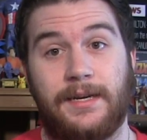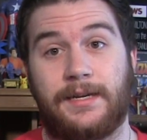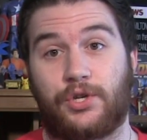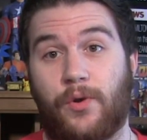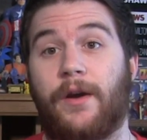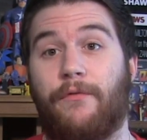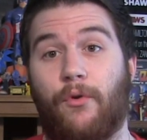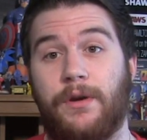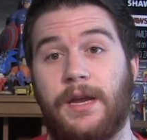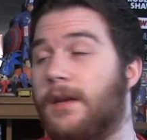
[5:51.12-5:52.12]
Yeah, Shrek
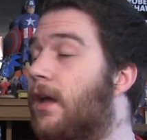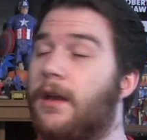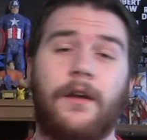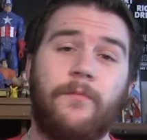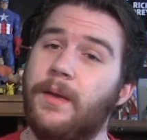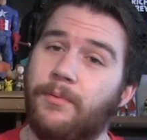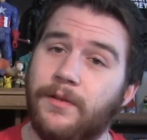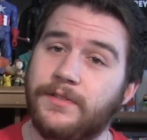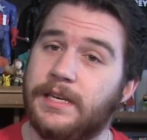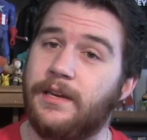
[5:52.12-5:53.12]
4D. Not enough
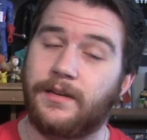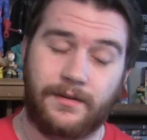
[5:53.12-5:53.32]
people have seen